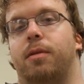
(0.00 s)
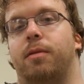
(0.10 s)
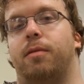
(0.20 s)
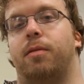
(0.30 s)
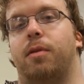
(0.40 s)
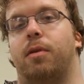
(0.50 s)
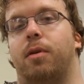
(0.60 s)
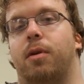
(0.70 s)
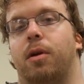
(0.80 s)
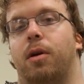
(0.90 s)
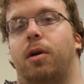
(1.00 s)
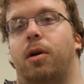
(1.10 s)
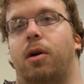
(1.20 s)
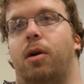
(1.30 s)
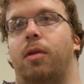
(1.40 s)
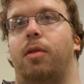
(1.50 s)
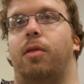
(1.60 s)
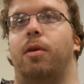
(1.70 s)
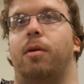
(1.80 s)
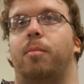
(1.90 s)
for
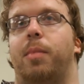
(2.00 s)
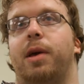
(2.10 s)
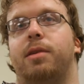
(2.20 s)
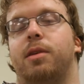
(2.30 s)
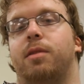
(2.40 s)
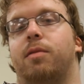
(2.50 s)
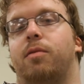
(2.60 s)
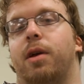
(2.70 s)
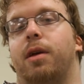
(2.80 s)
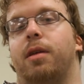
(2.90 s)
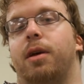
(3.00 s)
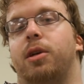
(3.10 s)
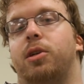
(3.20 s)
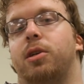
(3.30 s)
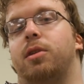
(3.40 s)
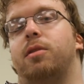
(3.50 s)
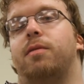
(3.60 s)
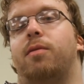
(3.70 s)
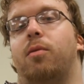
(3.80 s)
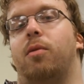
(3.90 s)
the basis for regulations
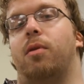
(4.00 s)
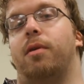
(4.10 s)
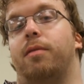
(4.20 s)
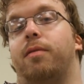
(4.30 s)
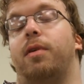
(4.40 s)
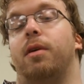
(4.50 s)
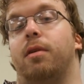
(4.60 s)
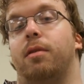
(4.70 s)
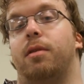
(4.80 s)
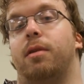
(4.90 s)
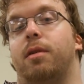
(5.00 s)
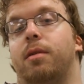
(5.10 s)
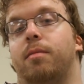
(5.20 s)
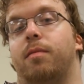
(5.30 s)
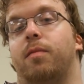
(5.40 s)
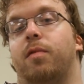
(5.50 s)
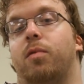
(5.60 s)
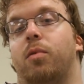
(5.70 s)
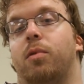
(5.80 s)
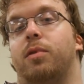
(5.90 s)
for a field
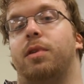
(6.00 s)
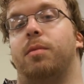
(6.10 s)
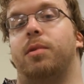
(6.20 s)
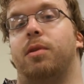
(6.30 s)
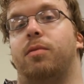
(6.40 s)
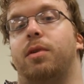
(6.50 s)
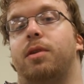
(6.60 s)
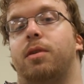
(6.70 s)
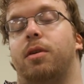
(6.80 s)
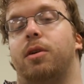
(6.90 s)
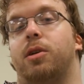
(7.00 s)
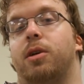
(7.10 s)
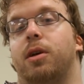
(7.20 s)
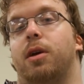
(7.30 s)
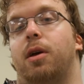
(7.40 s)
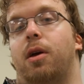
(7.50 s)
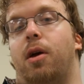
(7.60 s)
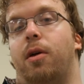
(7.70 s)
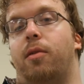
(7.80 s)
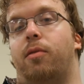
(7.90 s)
for stem cell research.
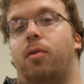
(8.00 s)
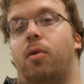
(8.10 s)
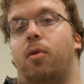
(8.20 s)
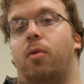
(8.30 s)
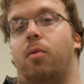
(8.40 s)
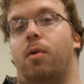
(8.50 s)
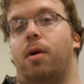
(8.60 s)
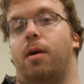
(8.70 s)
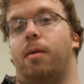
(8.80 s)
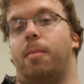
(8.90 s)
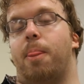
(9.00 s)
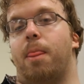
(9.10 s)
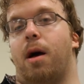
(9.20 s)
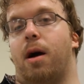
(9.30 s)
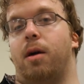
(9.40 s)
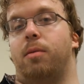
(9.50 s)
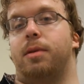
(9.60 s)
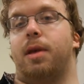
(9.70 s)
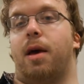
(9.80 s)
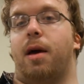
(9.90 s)
And so I
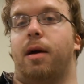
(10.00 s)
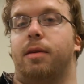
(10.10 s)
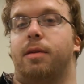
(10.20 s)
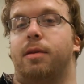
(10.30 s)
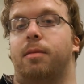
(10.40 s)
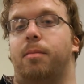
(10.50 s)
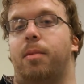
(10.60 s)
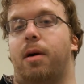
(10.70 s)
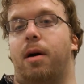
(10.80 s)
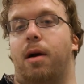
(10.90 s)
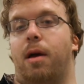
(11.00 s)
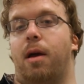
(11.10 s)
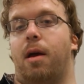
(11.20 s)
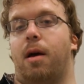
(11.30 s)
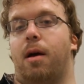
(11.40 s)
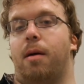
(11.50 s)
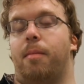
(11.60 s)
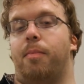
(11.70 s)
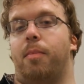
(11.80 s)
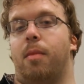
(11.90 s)
was asked by
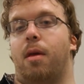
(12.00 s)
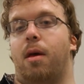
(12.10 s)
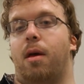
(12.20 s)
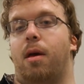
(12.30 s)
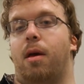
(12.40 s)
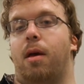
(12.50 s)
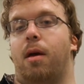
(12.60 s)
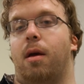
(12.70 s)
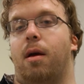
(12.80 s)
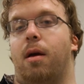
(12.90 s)
a